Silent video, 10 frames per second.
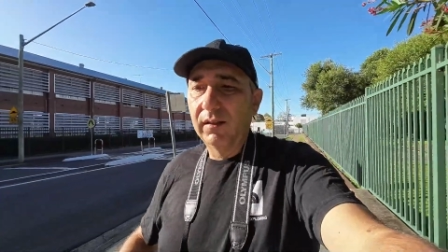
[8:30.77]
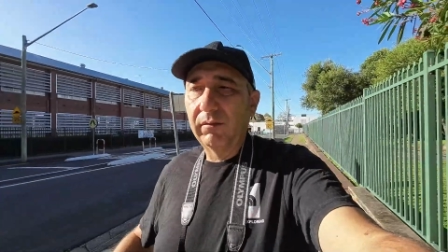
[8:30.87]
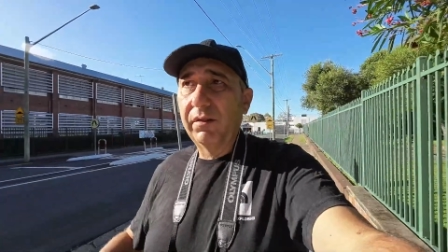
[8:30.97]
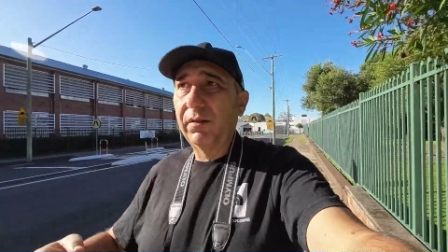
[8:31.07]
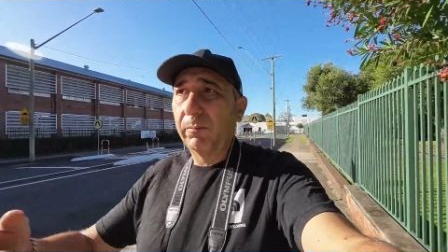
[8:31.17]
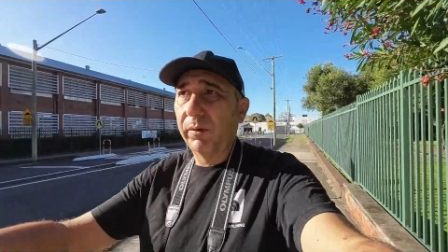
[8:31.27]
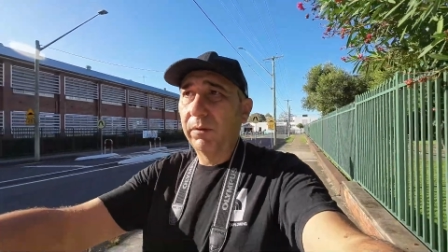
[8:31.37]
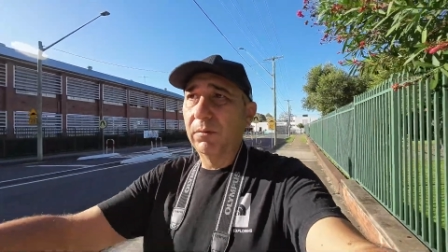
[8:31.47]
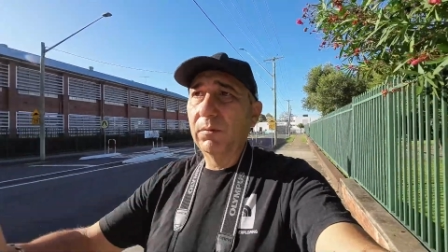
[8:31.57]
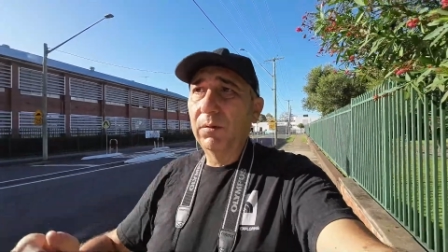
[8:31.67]

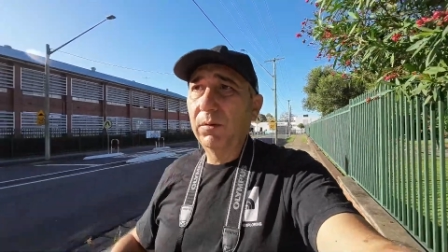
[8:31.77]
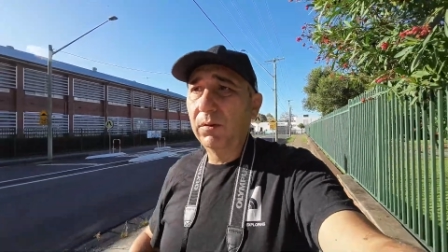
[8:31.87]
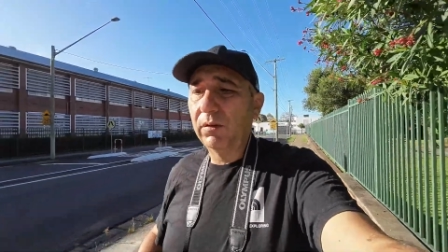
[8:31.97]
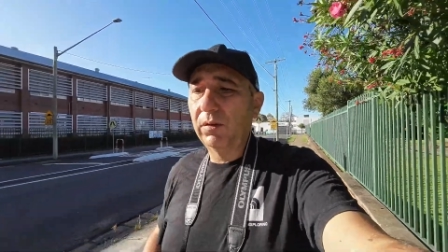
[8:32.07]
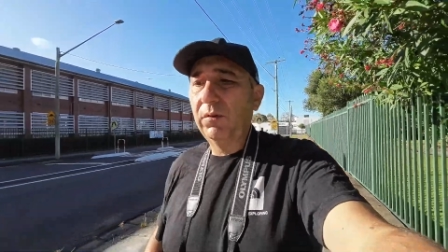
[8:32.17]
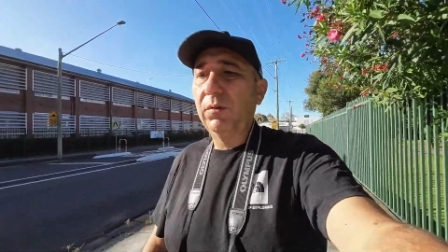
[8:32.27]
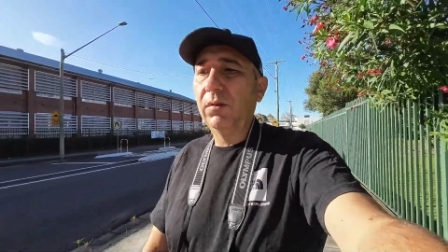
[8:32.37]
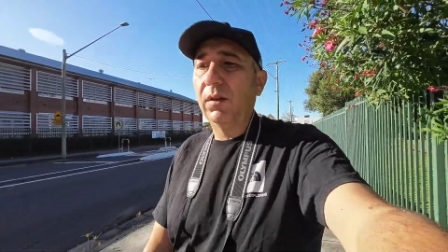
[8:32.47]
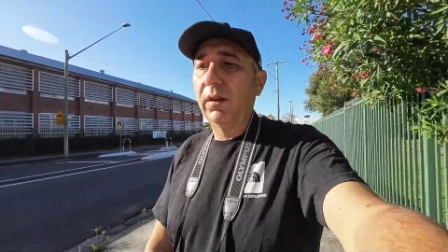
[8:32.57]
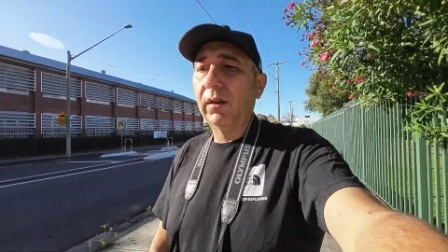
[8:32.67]
reciprocal rule
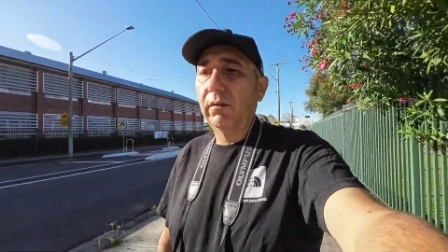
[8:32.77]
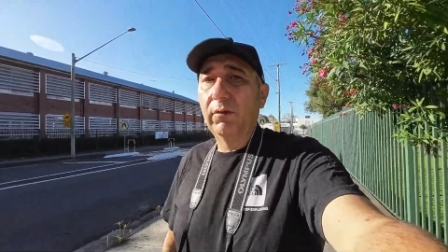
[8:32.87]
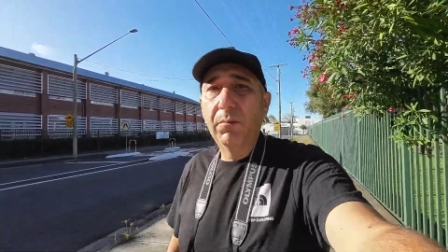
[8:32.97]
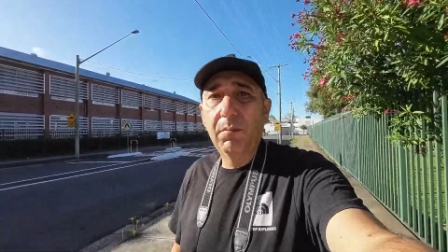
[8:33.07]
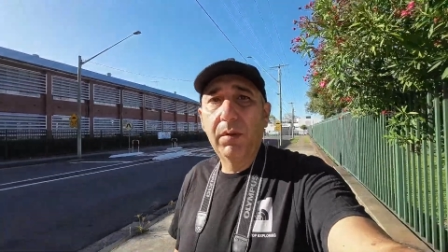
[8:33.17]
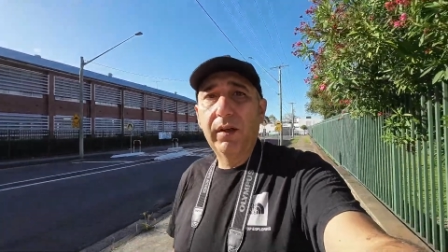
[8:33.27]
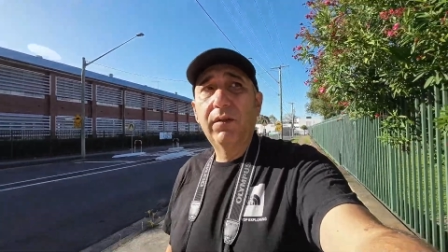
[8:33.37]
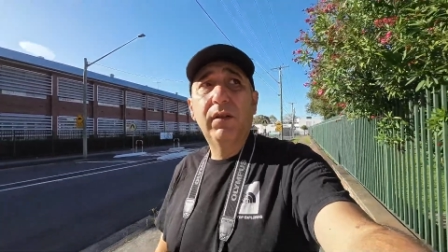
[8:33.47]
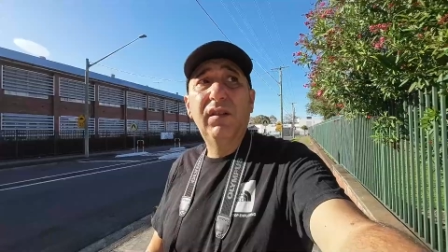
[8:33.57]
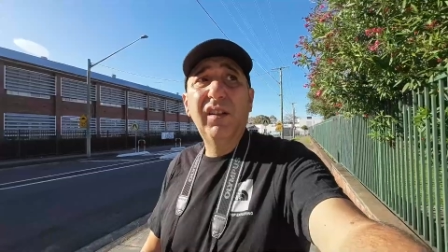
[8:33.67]
too like remember
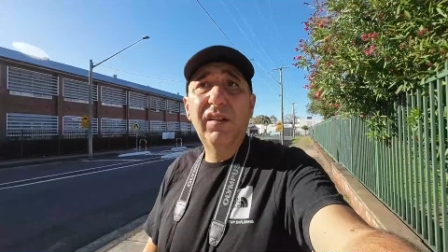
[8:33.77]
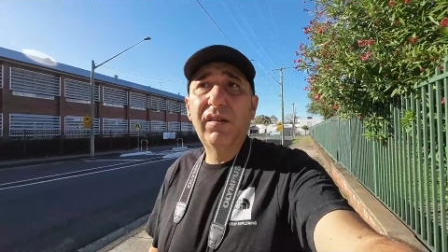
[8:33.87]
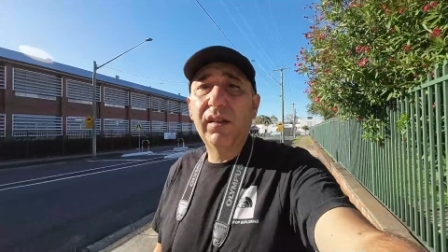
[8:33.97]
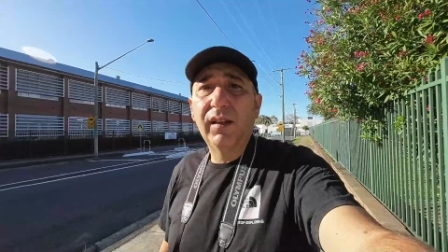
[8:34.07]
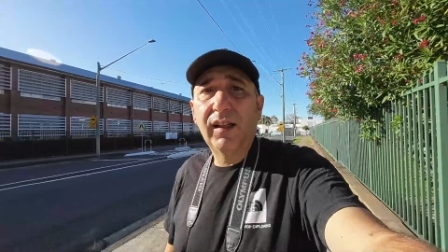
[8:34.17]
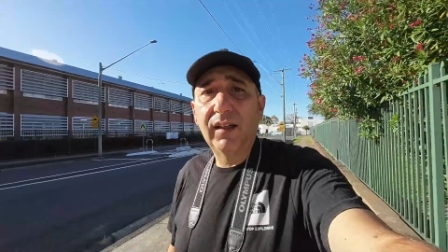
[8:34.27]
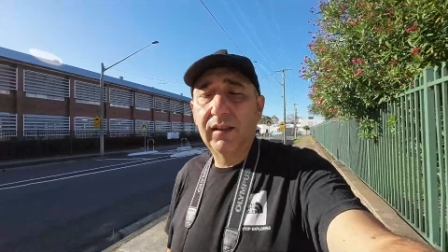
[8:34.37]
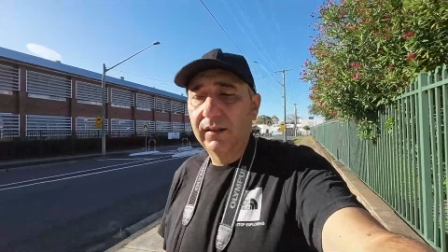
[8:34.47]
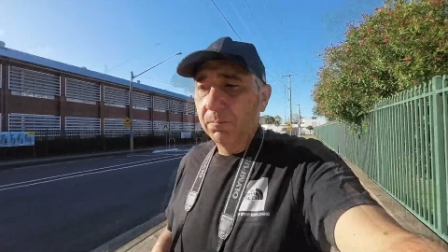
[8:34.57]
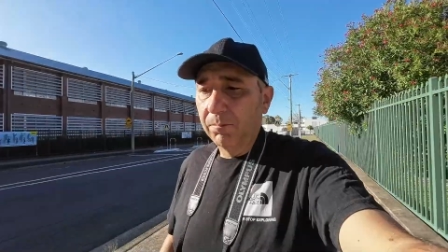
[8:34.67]
it's a DSLR